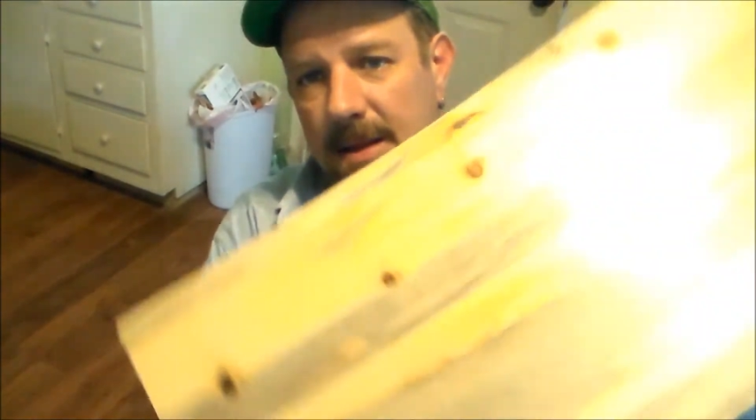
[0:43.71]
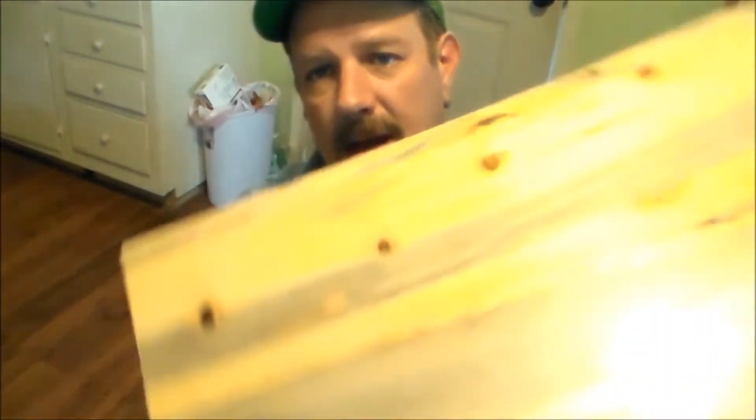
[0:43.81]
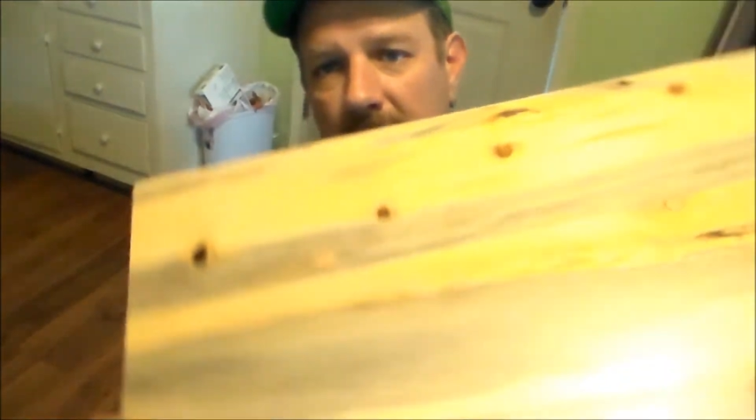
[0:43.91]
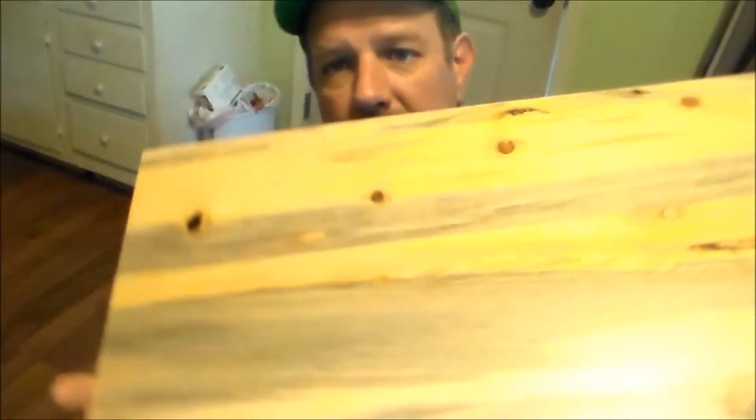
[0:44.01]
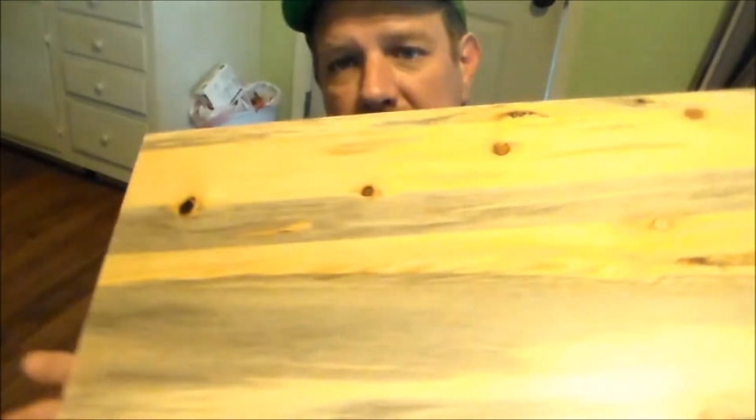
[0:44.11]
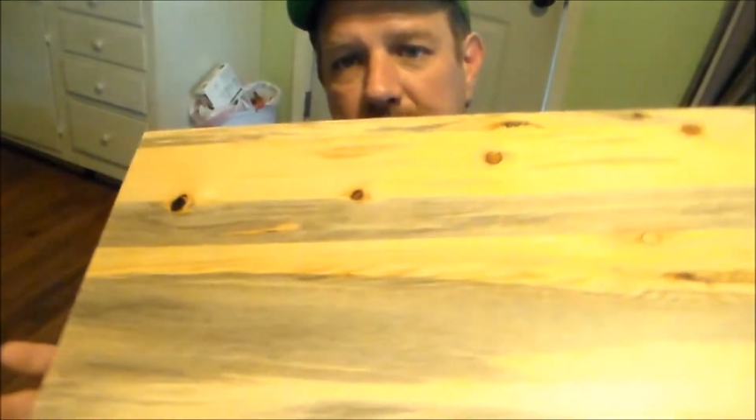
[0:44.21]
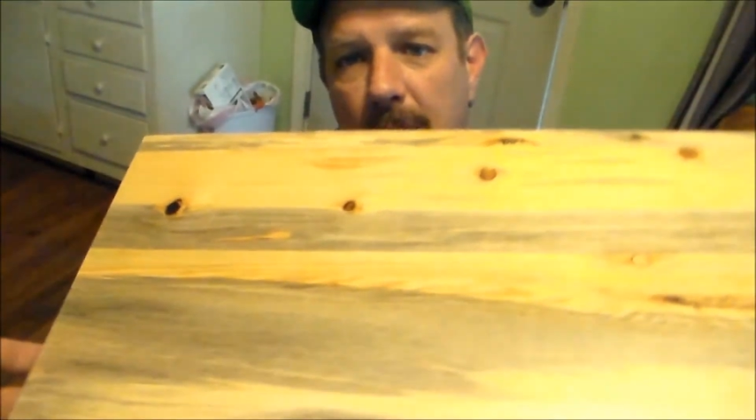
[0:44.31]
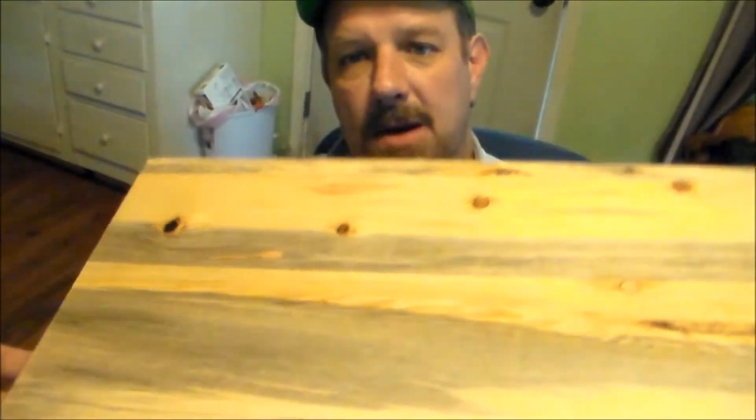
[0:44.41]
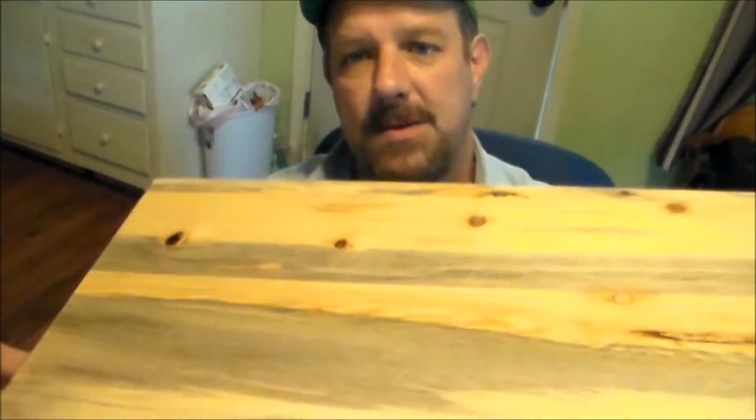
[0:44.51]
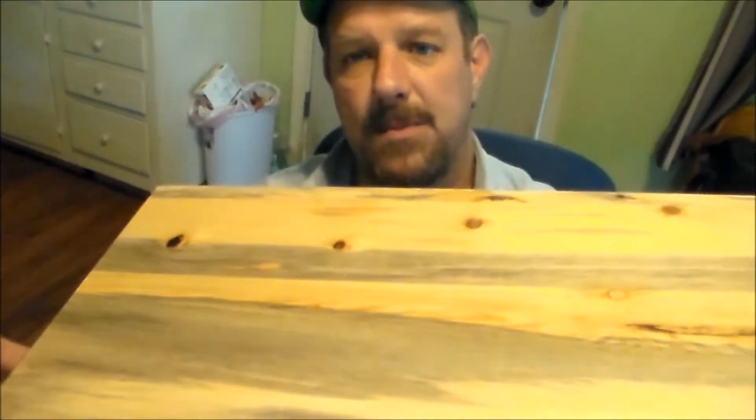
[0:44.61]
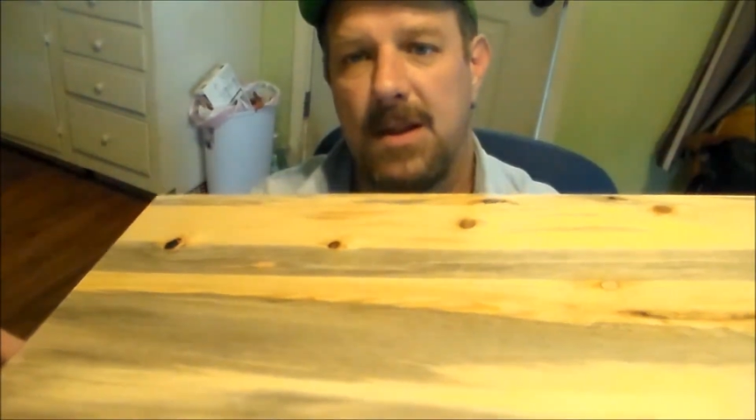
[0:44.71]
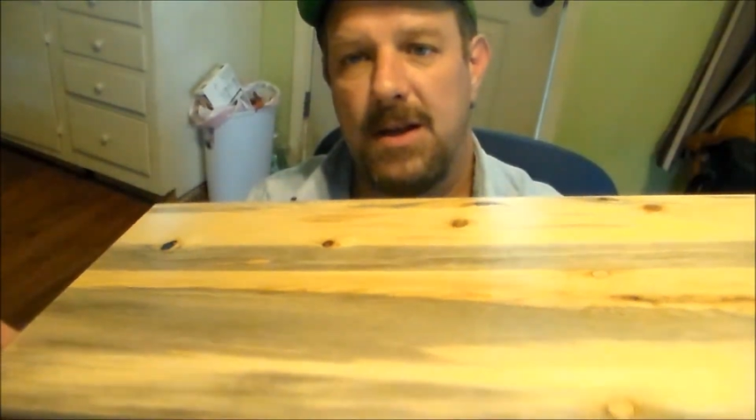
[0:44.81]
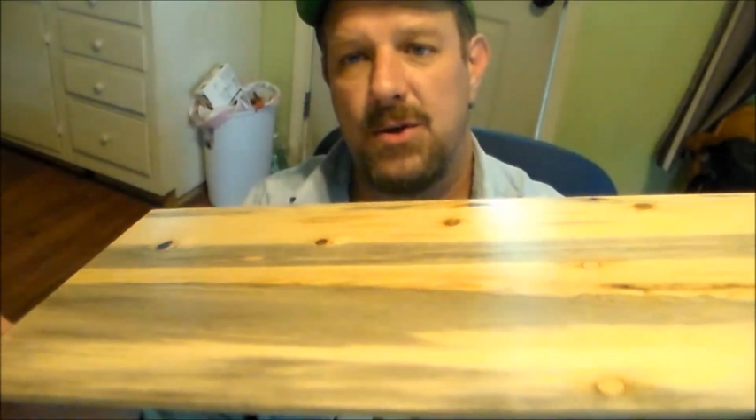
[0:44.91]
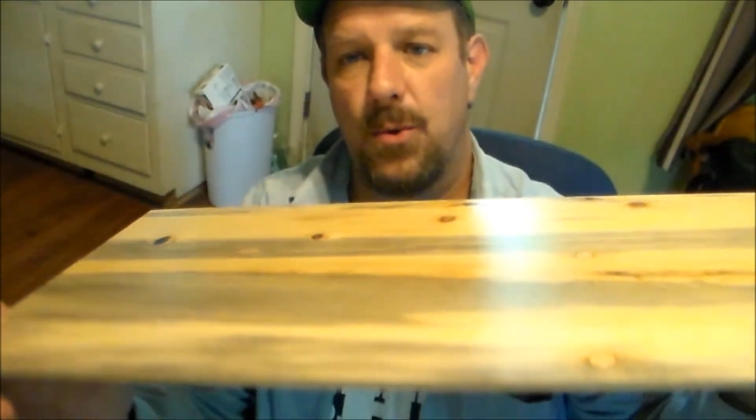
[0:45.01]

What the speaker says: that is approximately